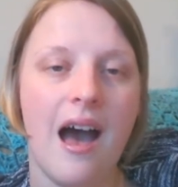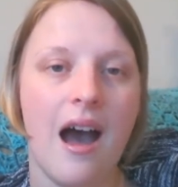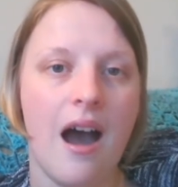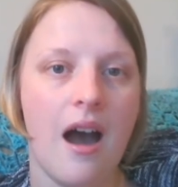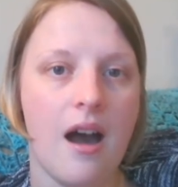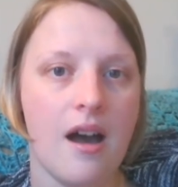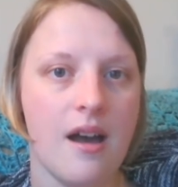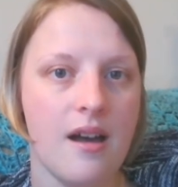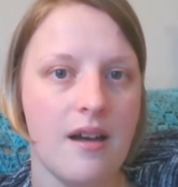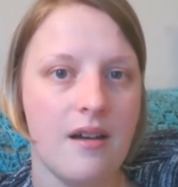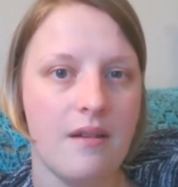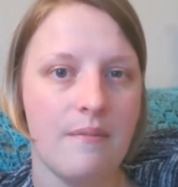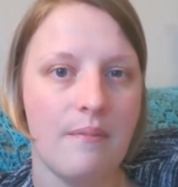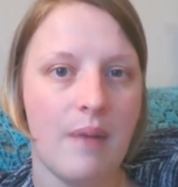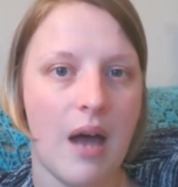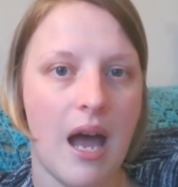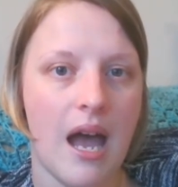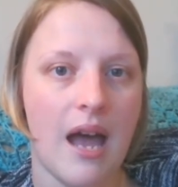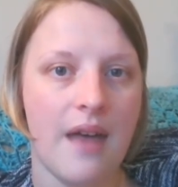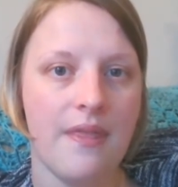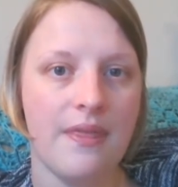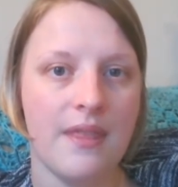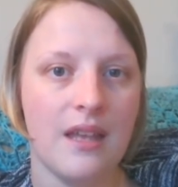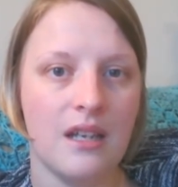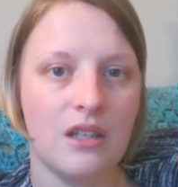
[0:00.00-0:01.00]

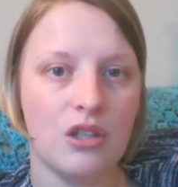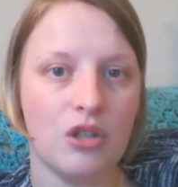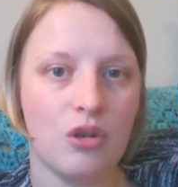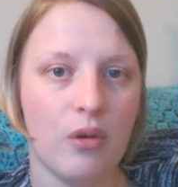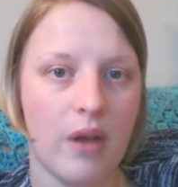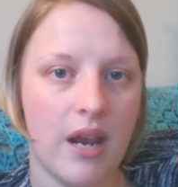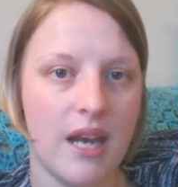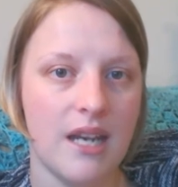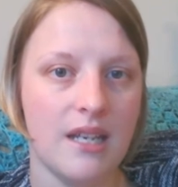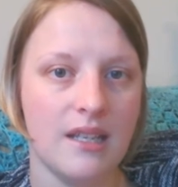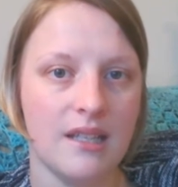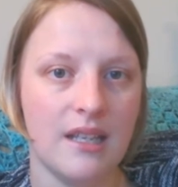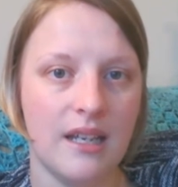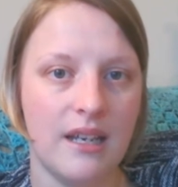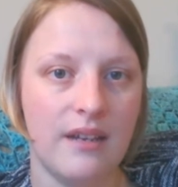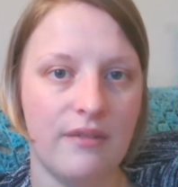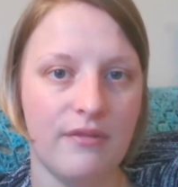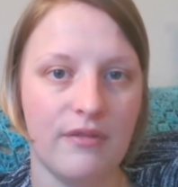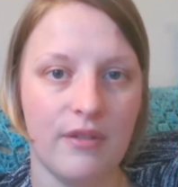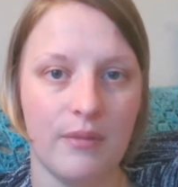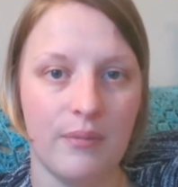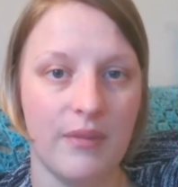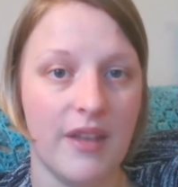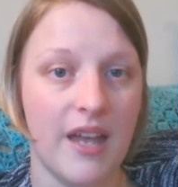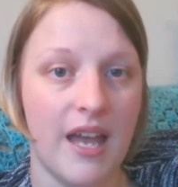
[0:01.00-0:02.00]
and then Tracy
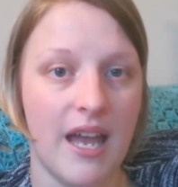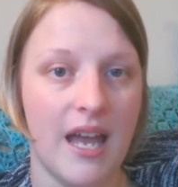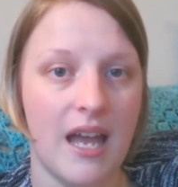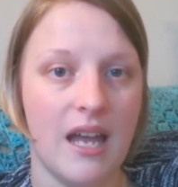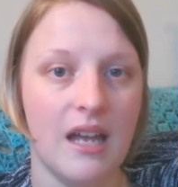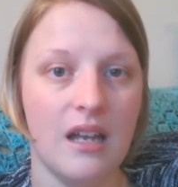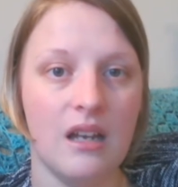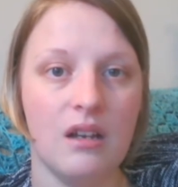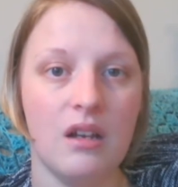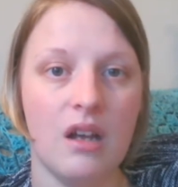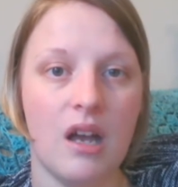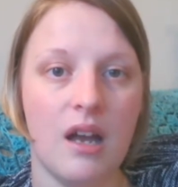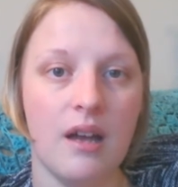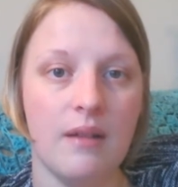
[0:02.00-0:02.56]
from there